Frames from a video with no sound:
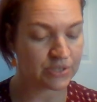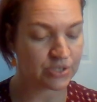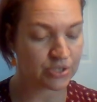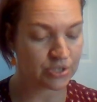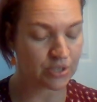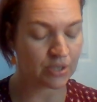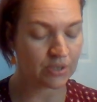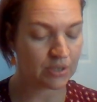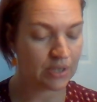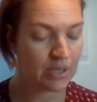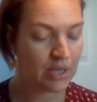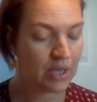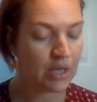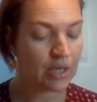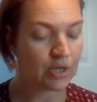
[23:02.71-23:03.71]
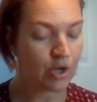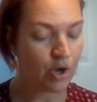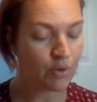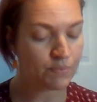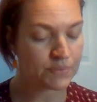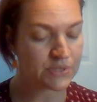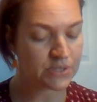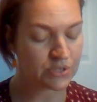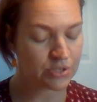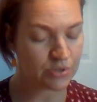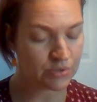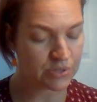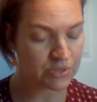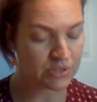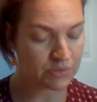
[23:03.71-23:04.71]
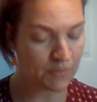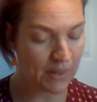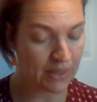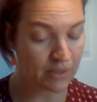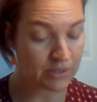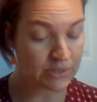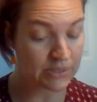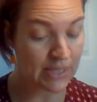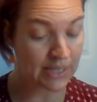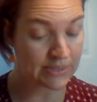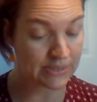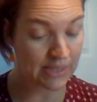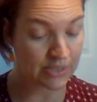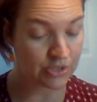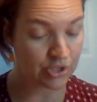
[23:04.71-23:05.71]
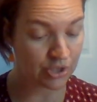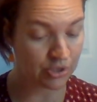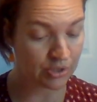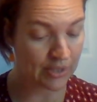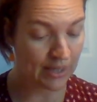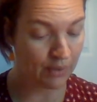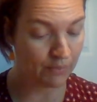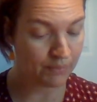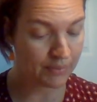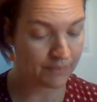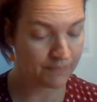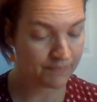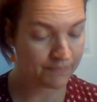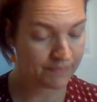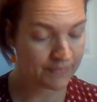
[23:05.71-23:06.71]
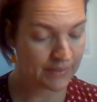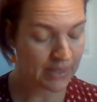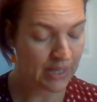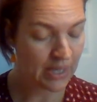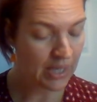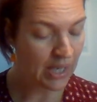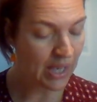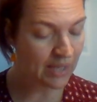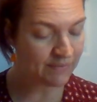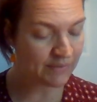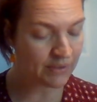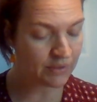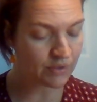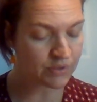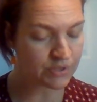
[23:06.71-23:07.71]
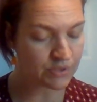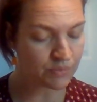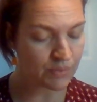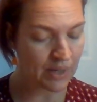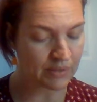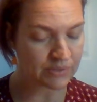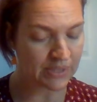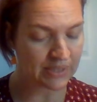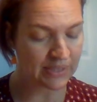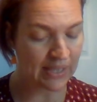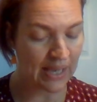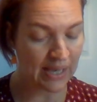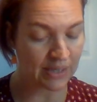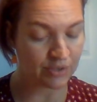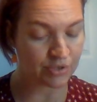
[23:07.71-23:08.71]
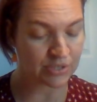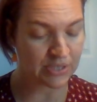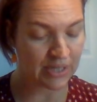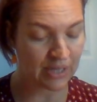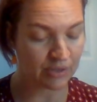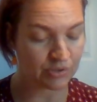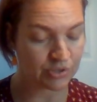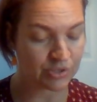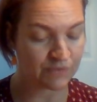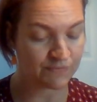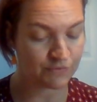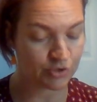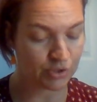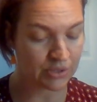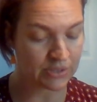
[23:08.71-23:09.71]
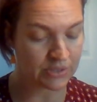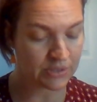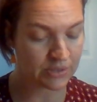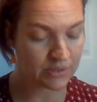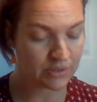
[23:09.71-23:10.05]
to start and hoped Susan's parents had said she could help. Ivy looked around at the acres and acres of trees.